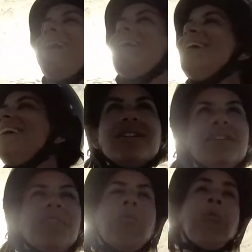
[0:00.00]
different
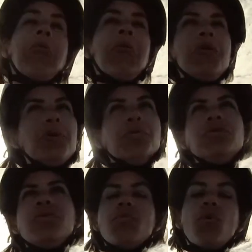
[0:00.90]
from the other
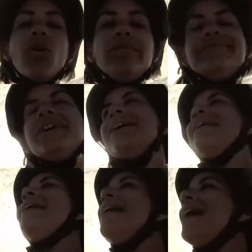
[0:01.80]
regions. The
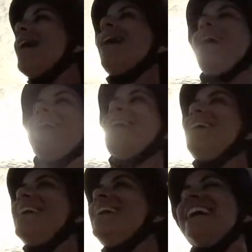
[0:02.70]
houses and the streets
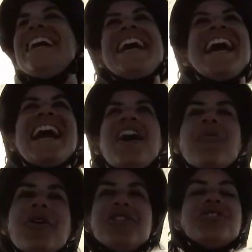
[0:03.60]
are larger,
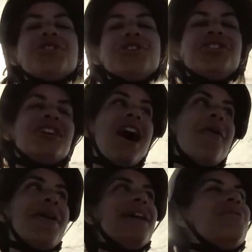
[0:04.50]
even the
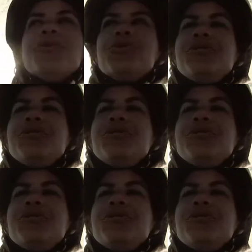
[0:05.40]
language.